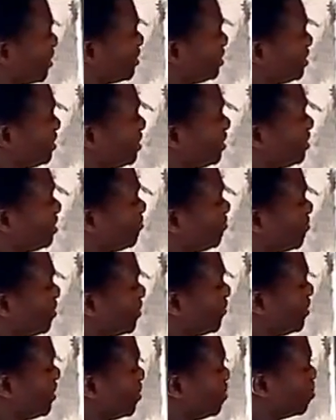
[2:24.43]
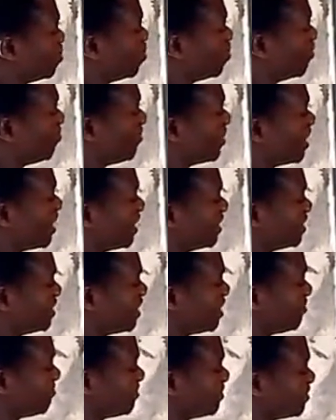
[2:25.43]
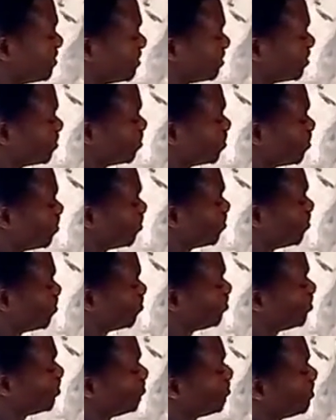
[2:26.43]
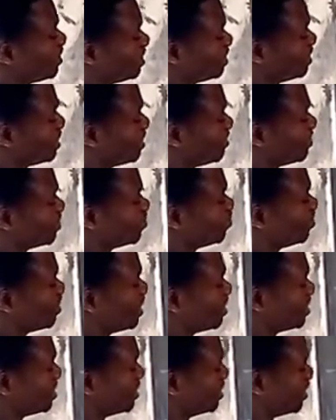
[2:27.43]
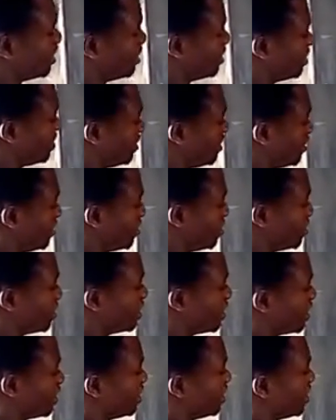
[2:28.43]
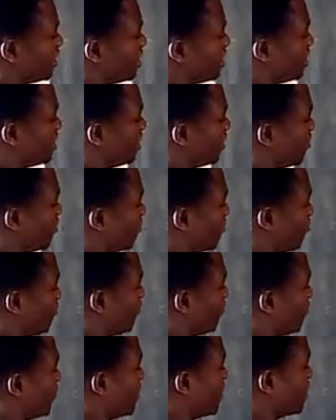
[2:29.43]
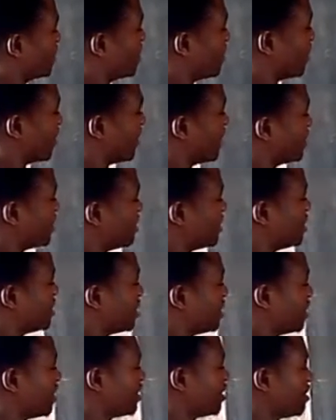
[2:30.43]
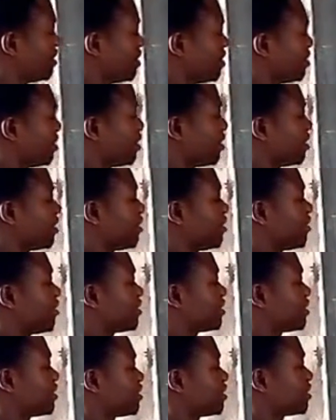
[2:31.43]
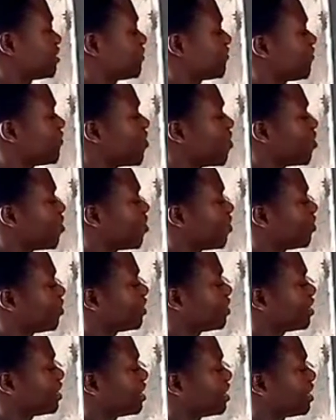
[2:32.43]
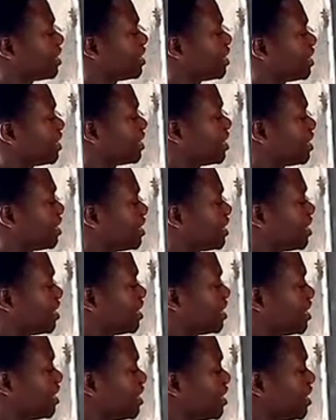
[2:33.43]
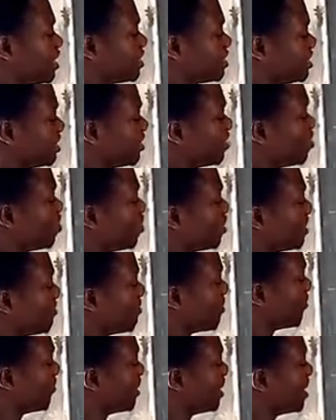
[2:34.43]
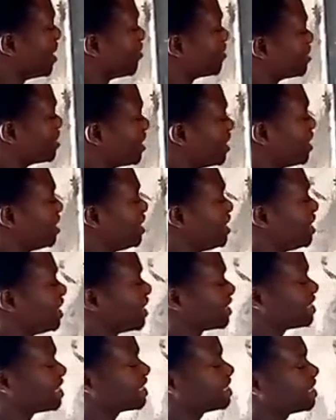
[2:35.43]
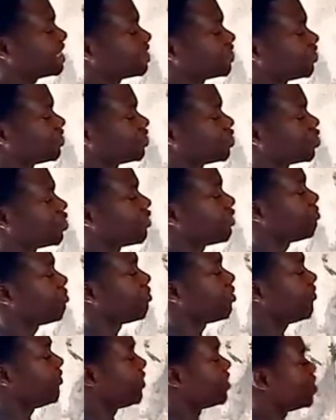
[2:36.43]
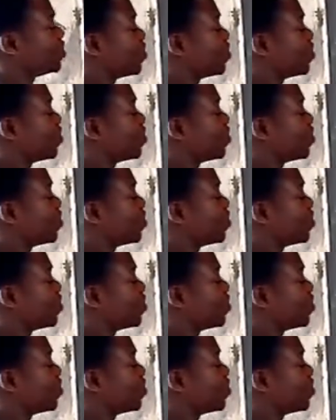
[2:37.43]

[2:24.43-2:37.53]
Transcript: the display, we need to group like tens. So we maintain our 2x here, and then we write our 8 here. 4 is a whole number without any letter attached to it, so we move it to